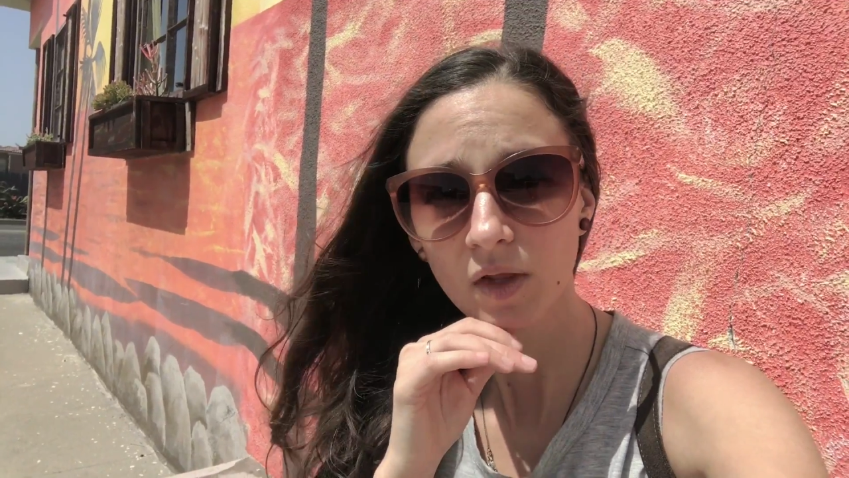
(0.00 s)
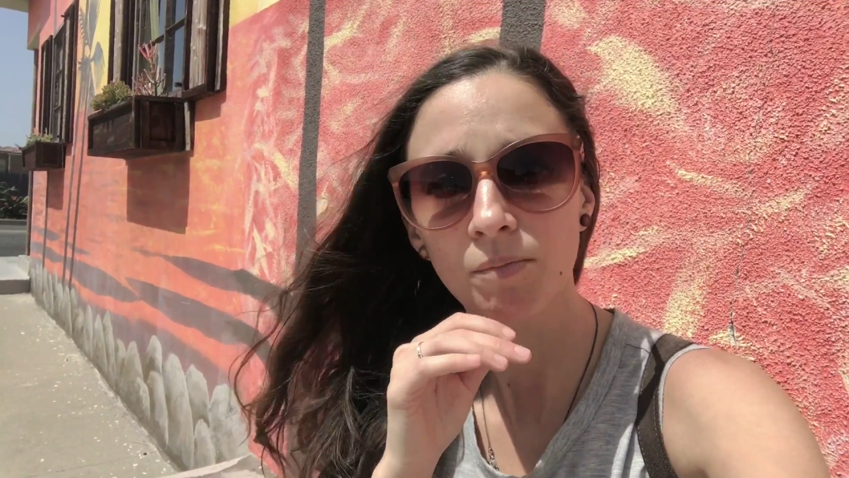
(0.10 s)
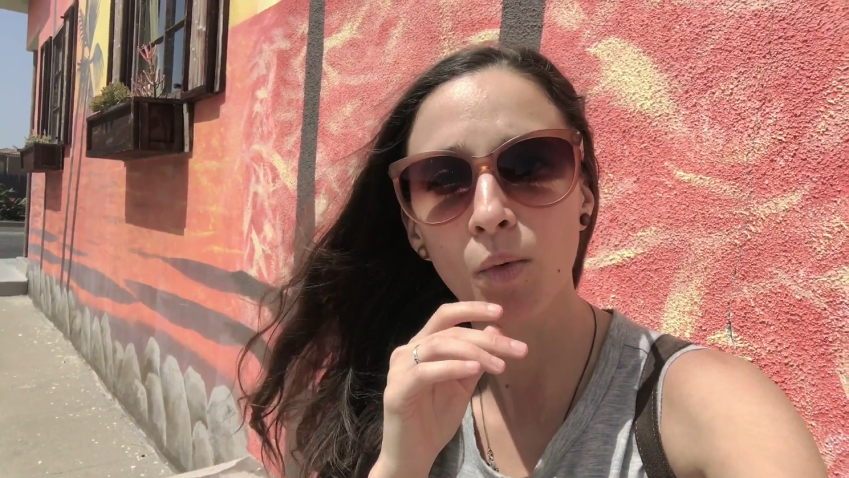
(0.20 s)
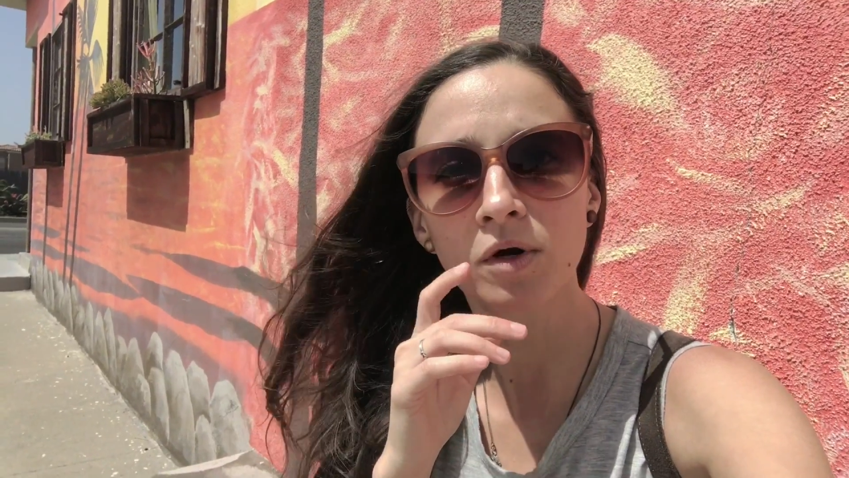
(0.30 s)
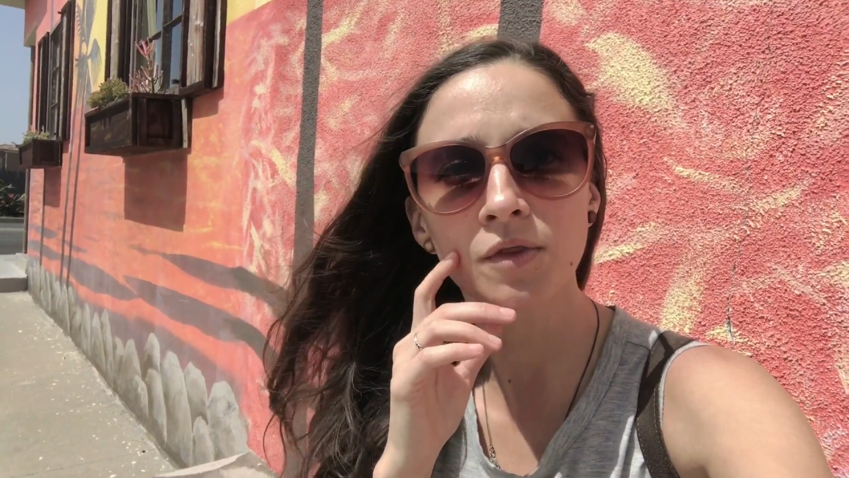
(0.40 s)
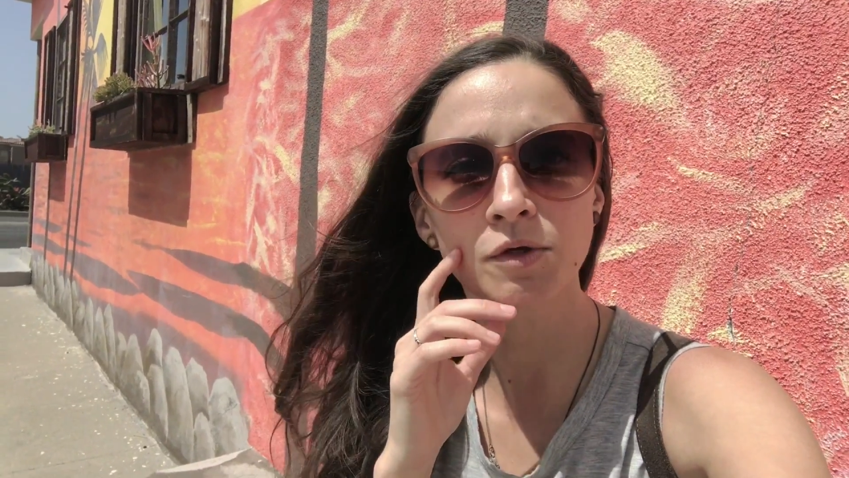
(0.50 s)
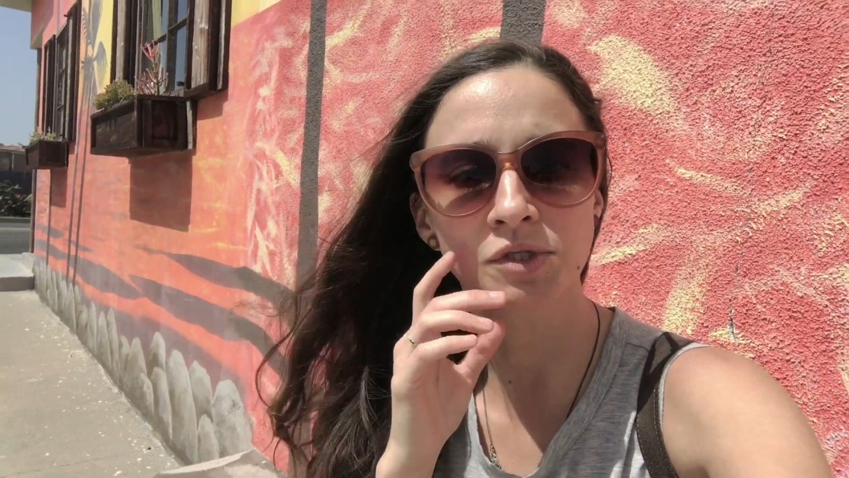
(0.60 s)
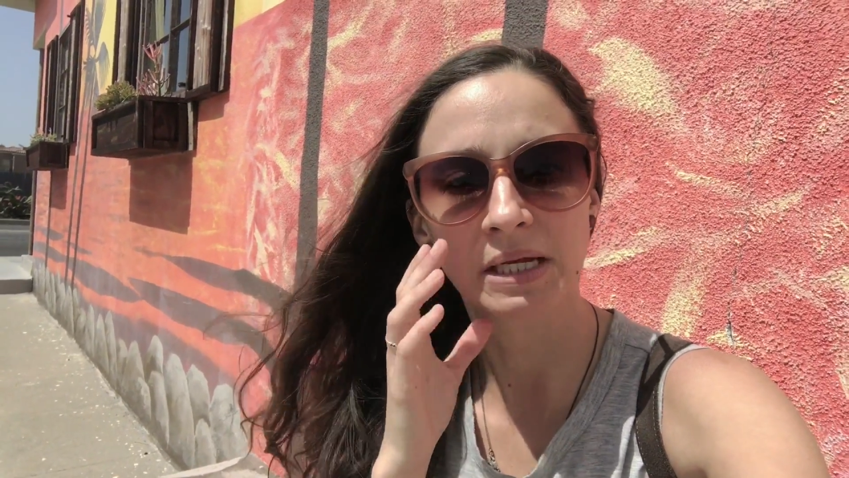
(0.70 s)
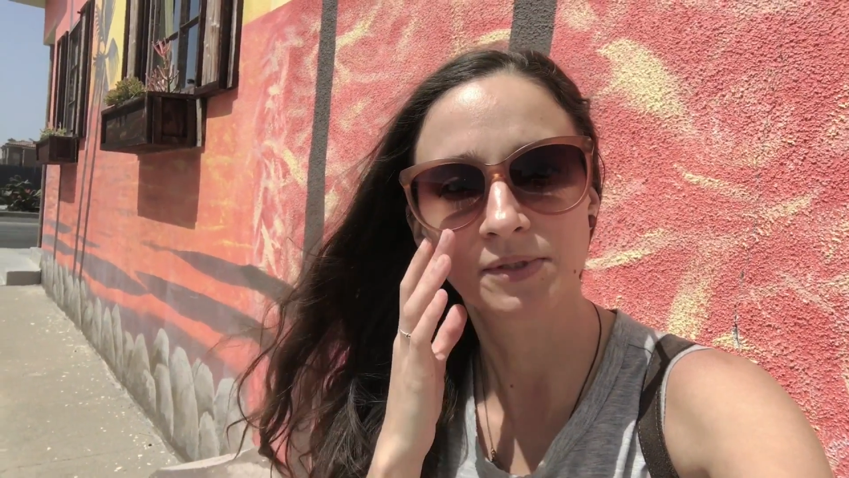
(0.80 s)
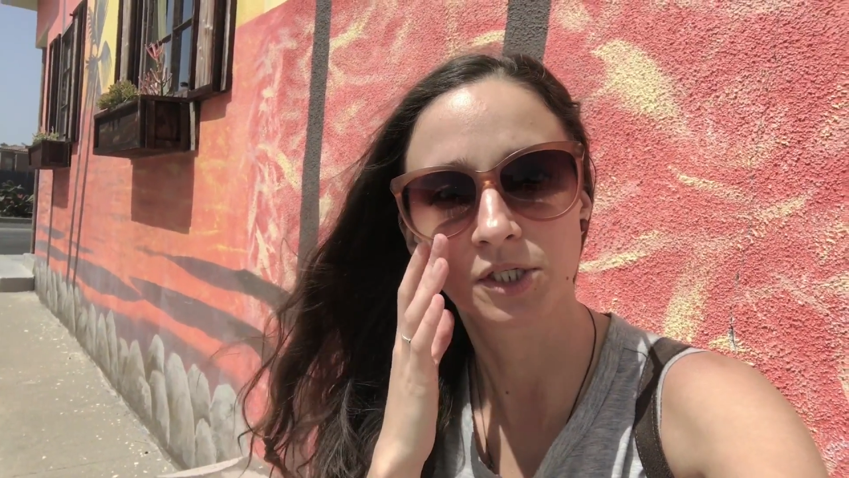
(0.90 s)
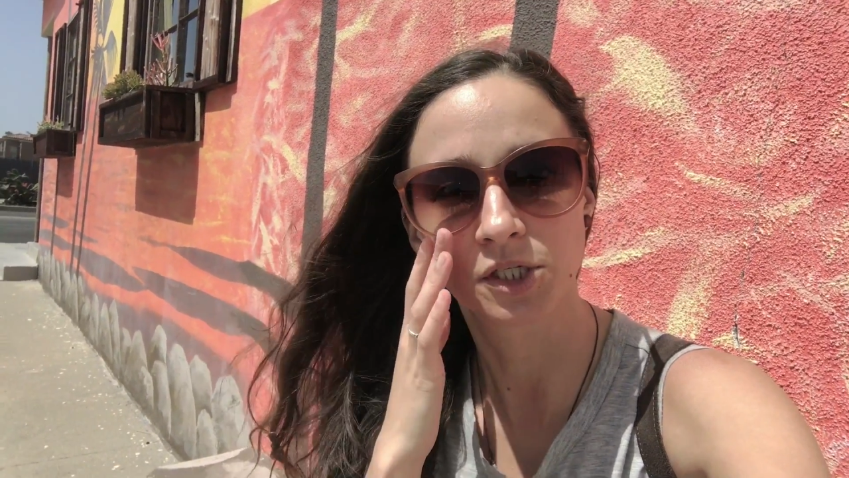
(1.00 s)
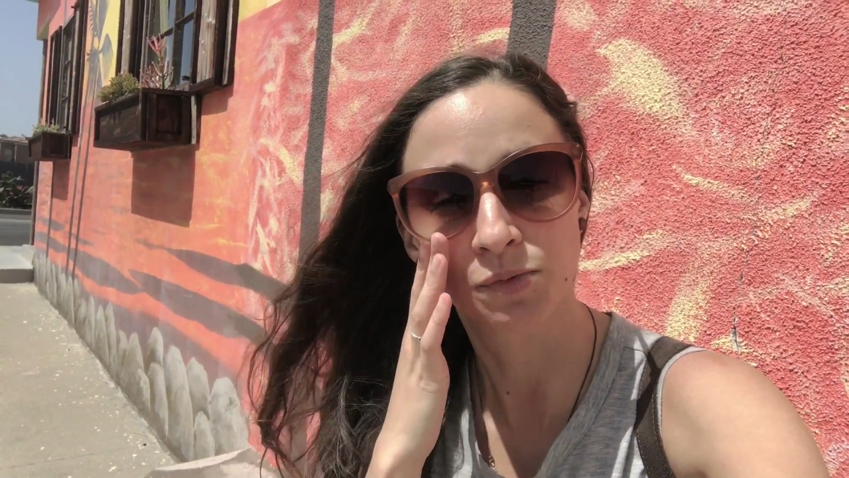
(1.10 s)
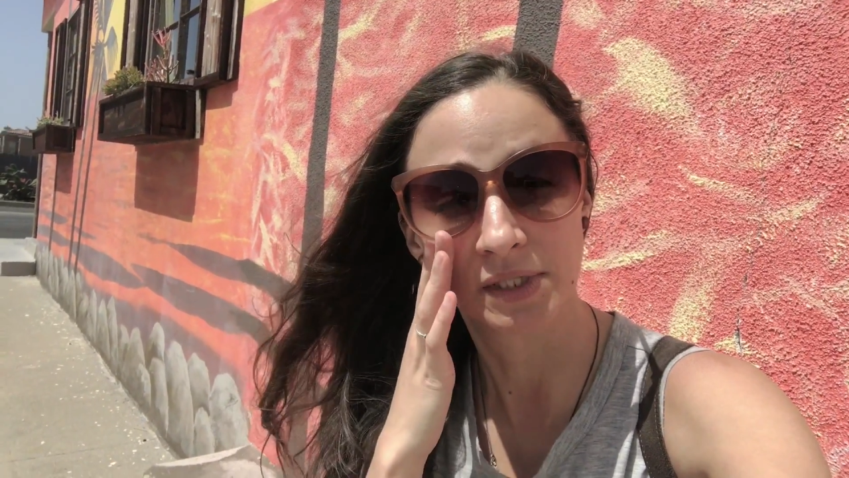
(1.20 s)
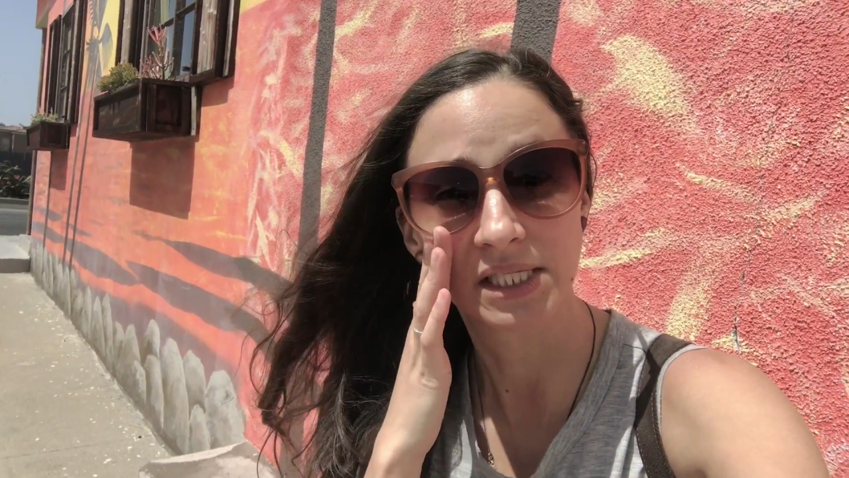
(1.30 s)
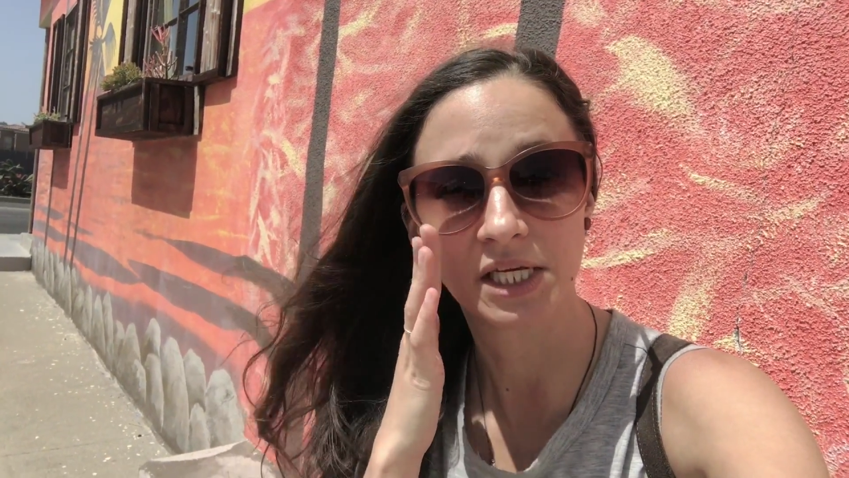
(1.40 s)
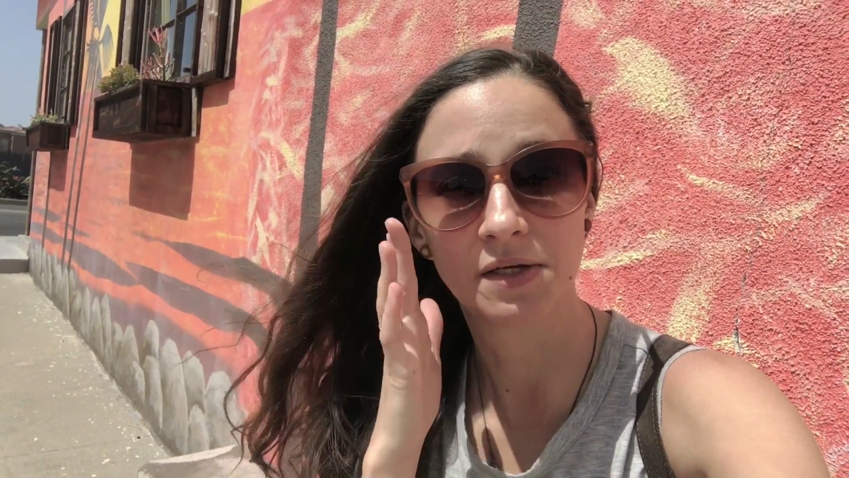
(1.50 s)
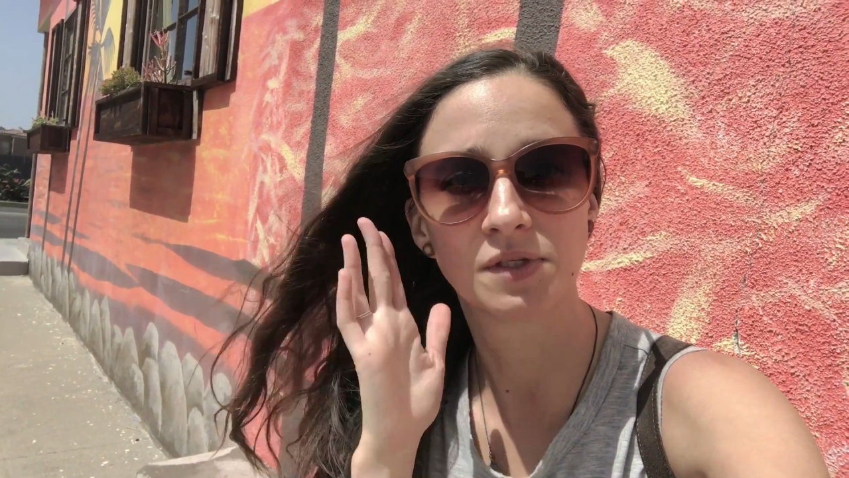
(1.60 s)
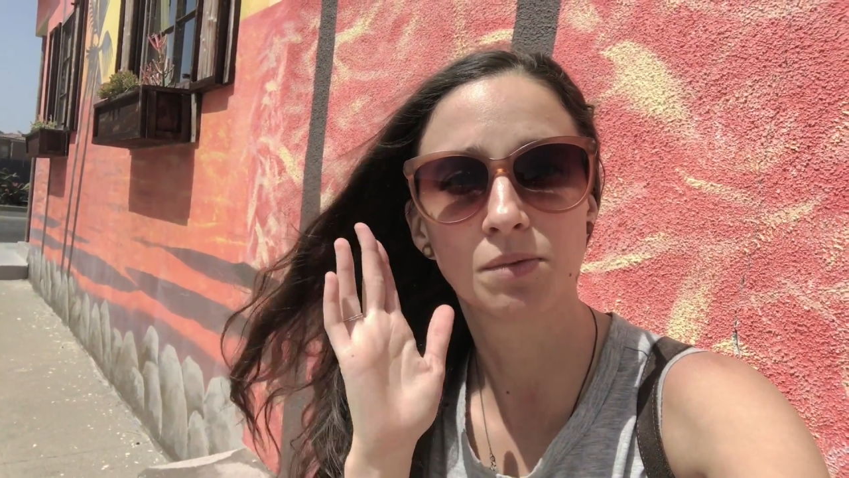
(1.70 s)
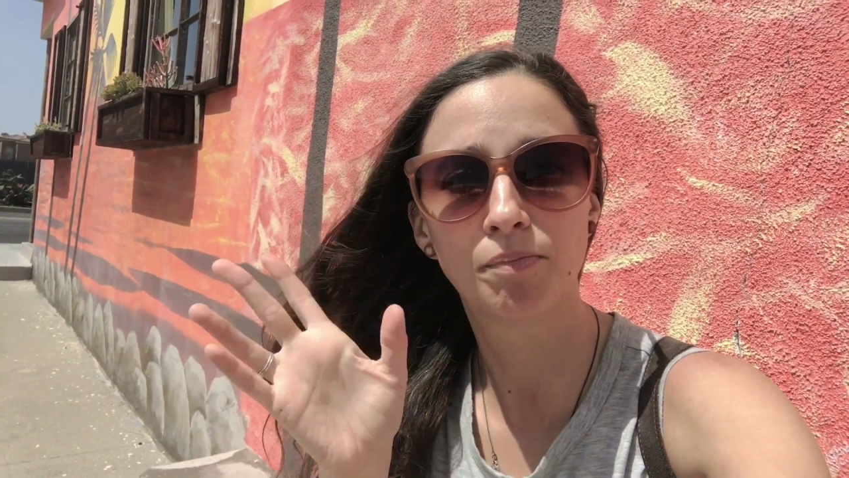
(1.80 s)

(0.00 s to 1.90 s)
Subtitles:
but one of those receptors receives